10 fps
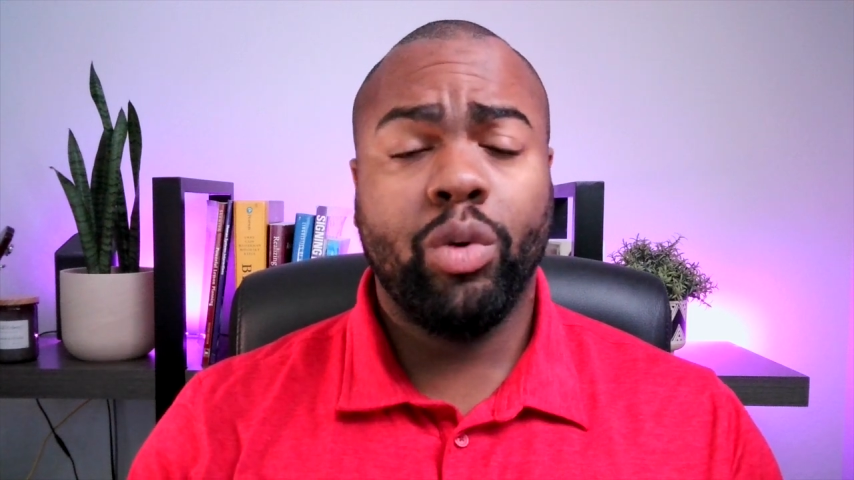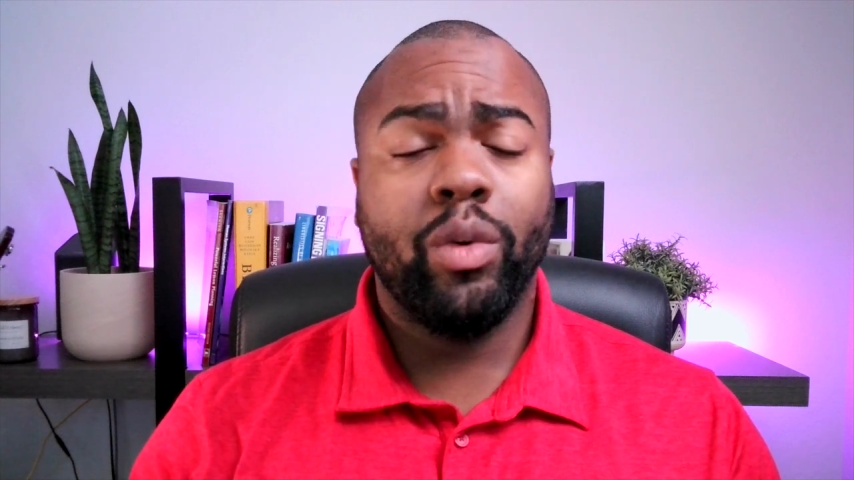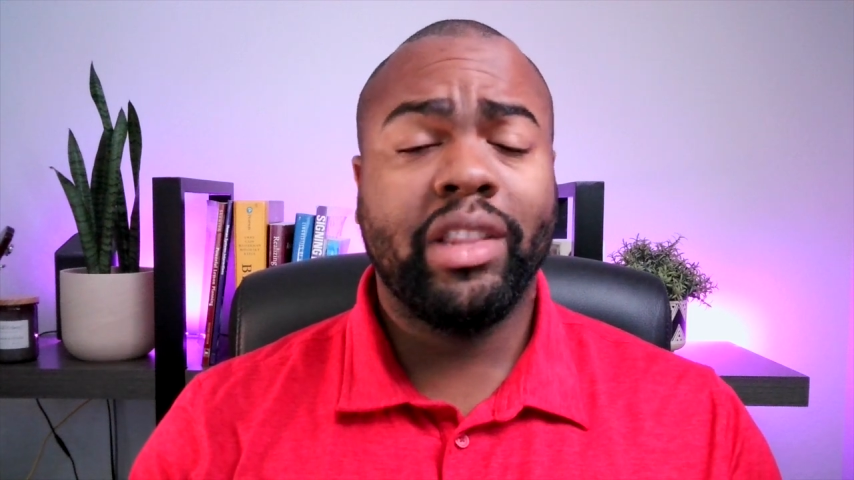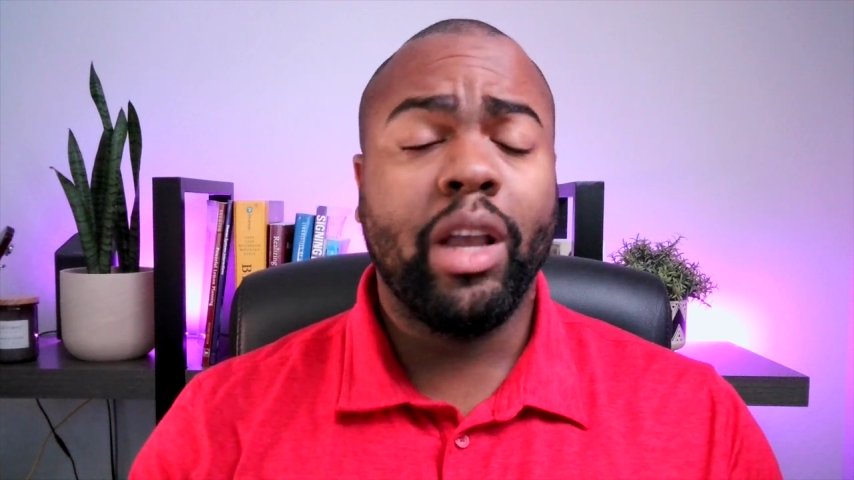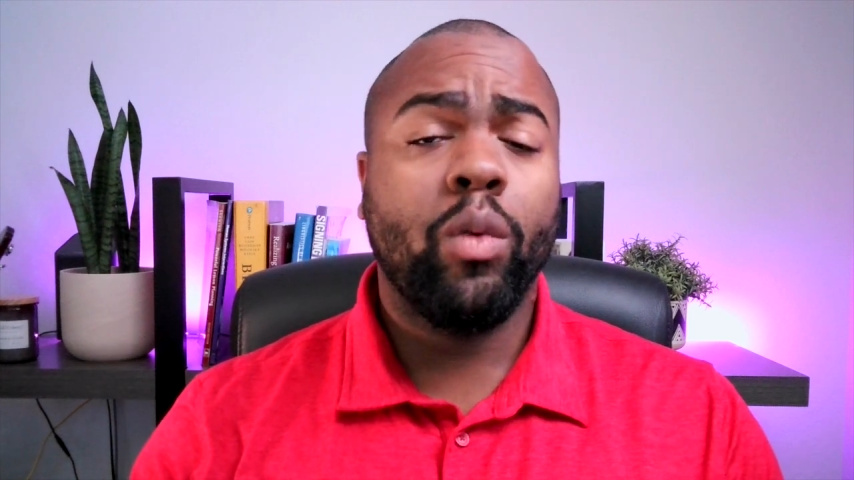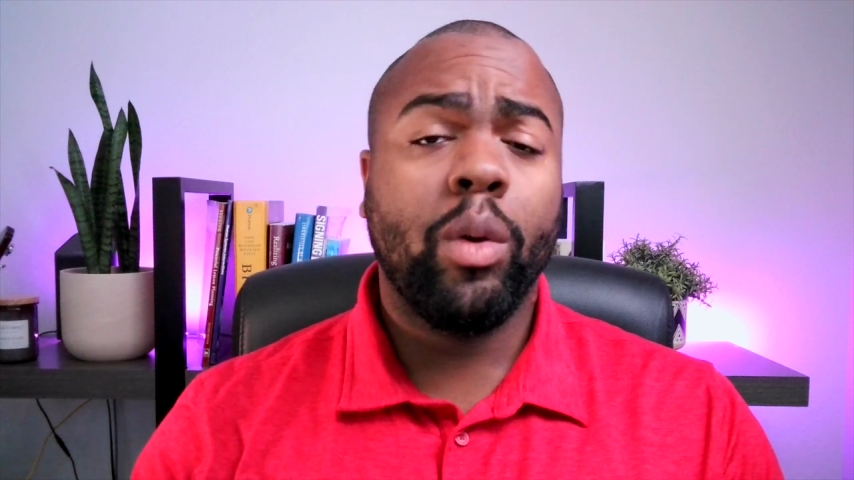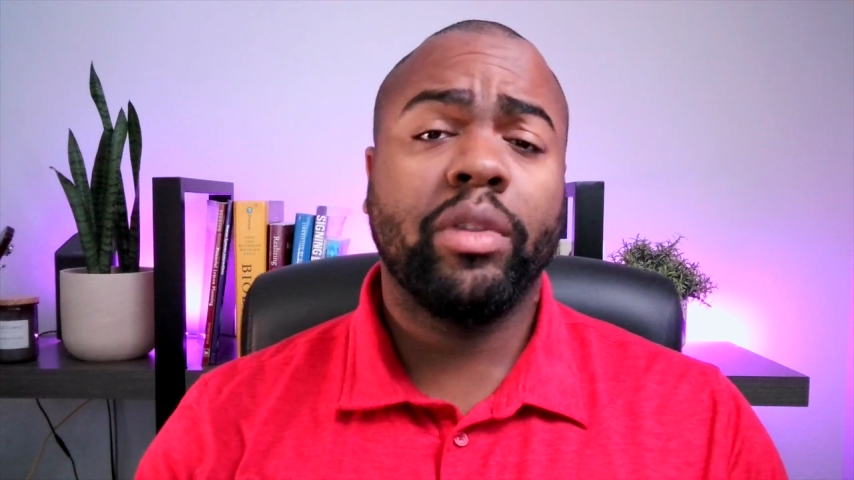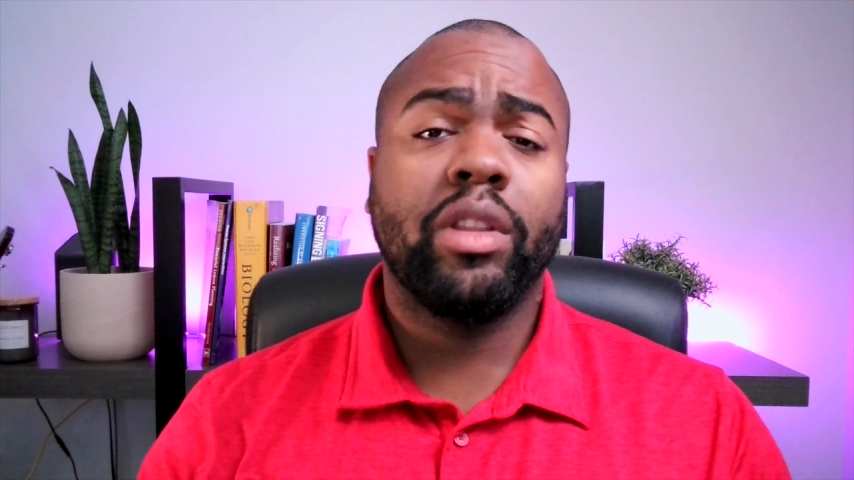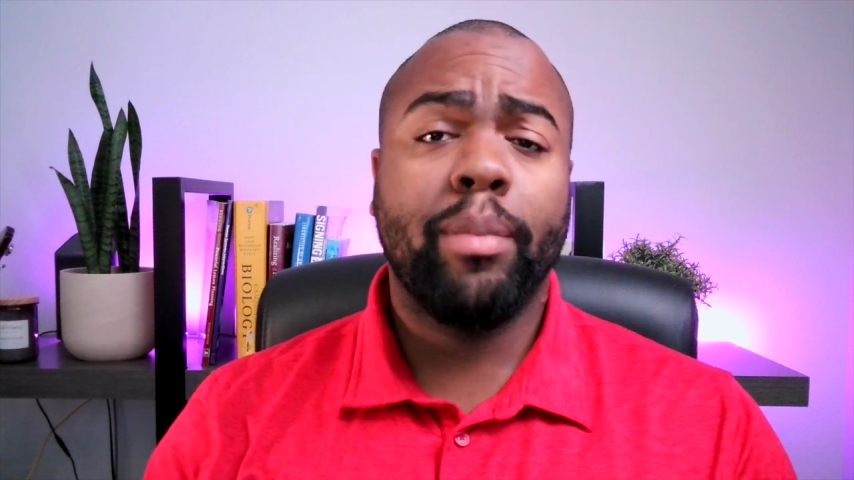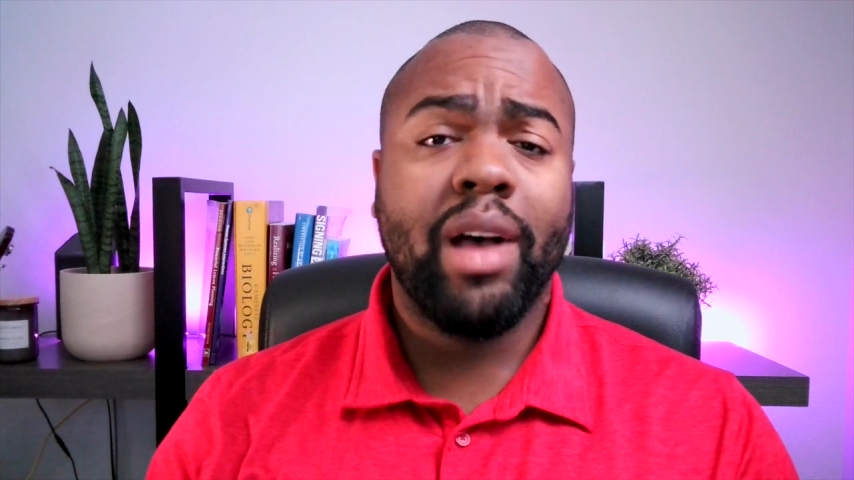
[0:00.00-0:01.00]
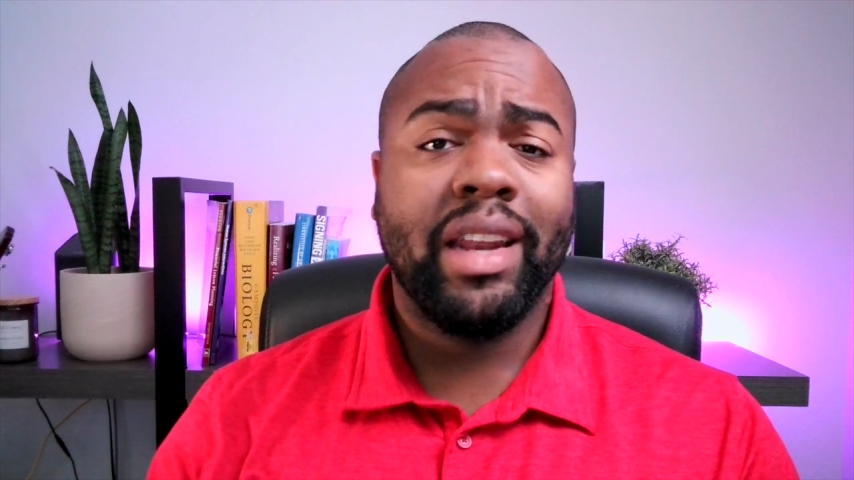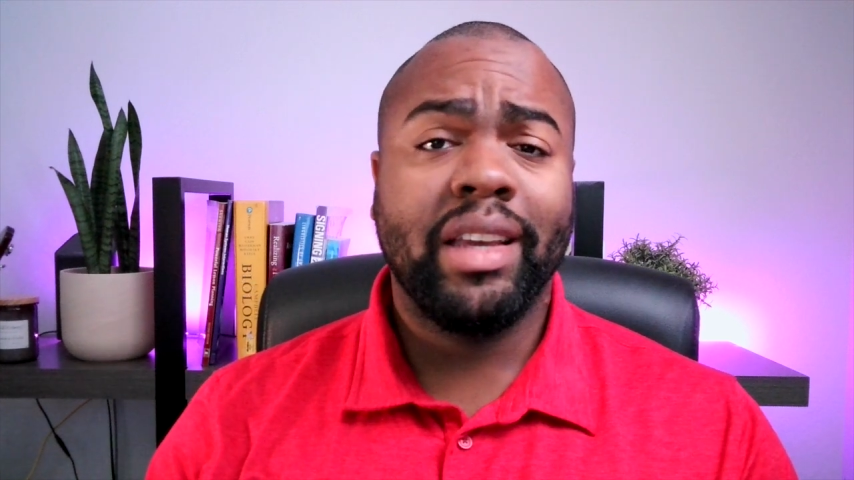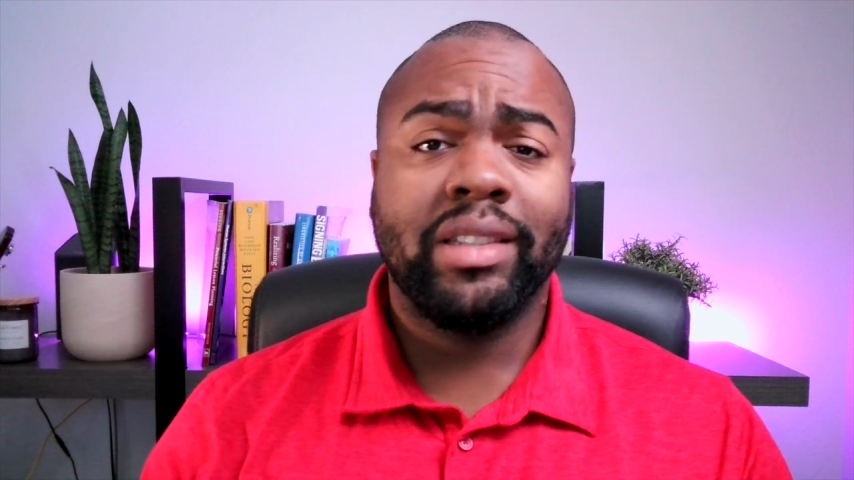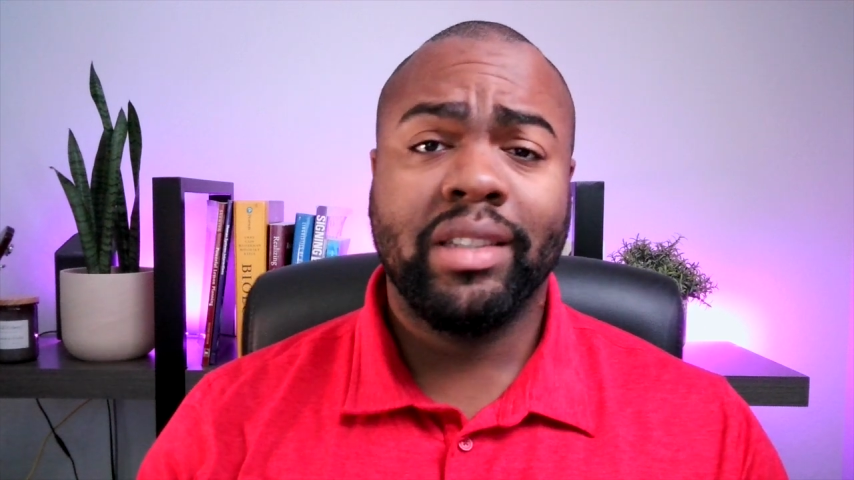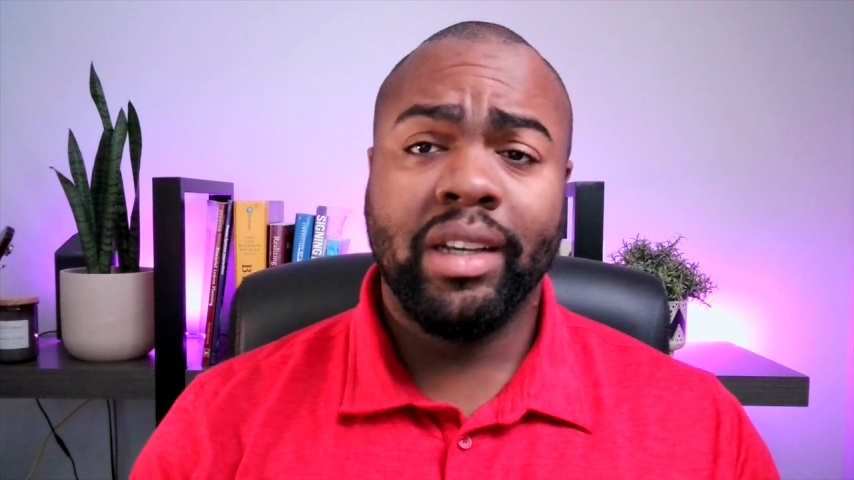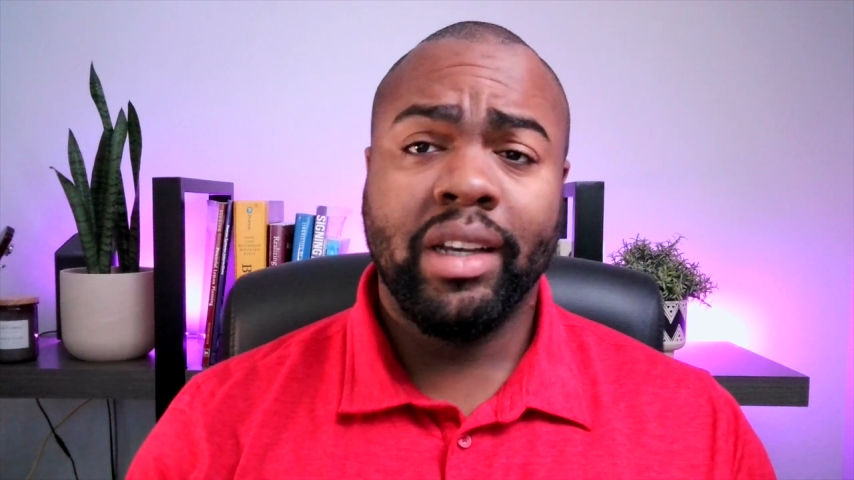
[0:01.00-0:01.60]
what they want with their bodies